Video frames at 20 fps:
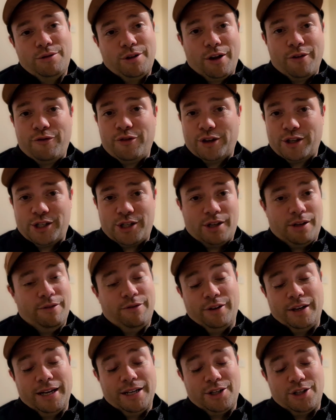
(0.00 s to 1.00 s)
Don't
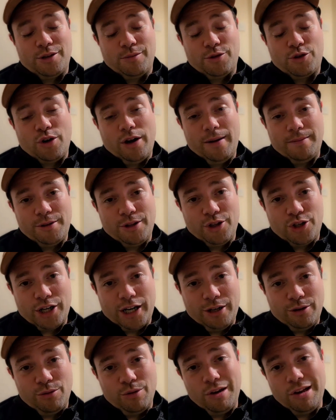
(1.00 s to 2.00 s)
forget to subscribe to the
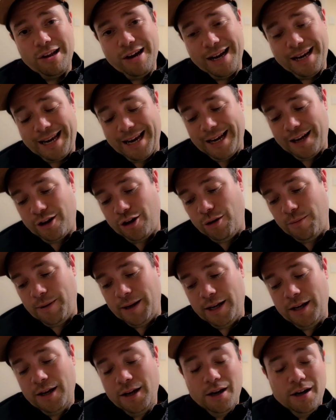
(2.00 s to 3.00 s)
channel, like and
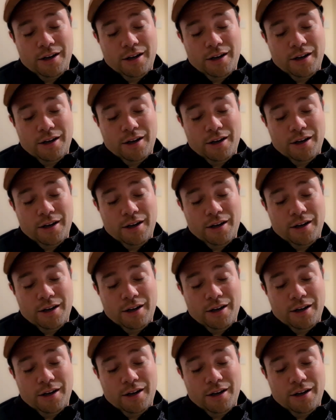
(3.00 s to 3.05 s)
comment,